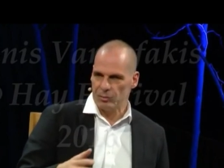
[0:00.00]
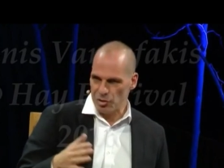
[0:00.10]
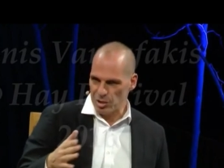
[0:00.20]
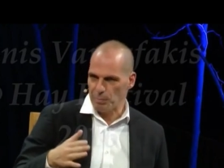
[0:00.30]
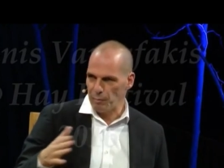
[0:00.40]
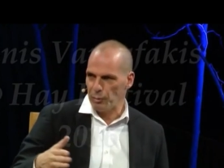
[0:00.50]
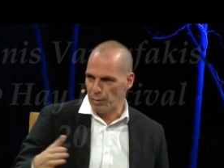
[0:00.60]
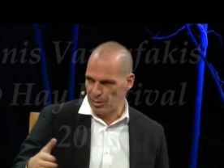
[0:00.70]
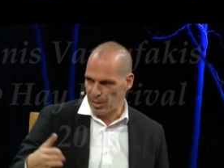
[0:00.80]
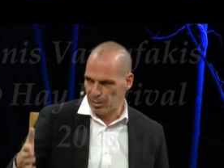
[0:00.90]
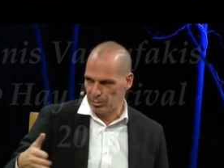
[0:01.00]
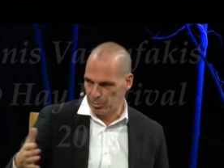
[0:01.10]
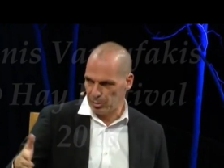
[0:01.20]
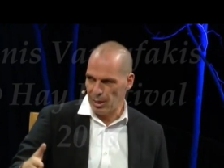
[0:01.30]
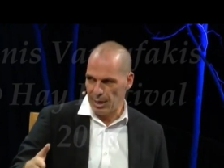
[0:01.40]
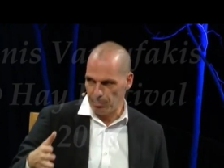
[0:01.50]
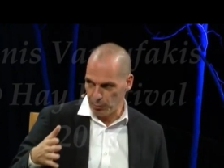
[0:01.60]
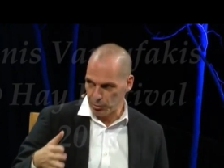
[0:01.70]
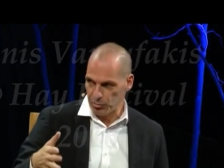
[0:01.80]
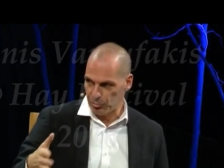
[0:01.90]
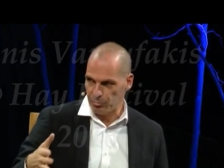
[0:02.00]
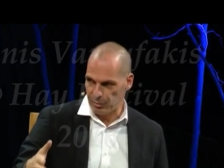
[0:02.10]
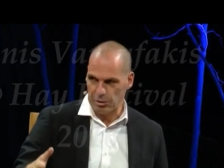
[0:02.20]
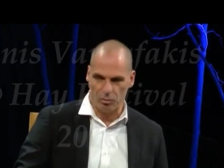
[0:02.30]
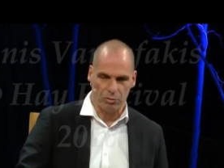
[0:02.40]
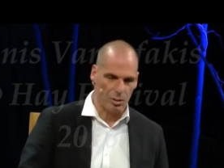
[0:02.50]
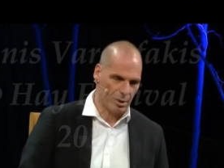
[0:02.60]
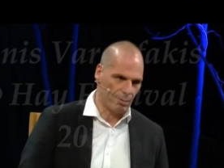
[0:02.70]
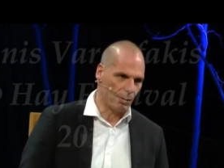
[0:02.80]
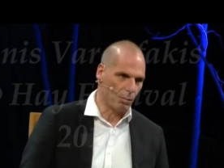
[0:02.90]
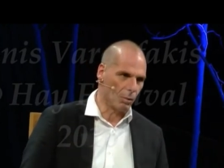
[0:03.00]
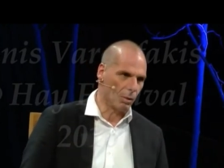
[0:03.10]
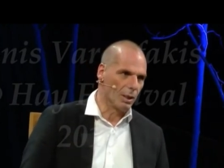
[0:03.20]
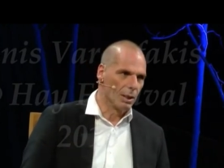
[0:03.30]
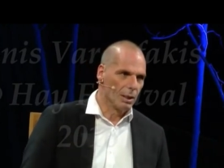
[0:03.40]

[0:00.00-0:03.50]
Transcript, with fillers: just before the second and most vicious civil war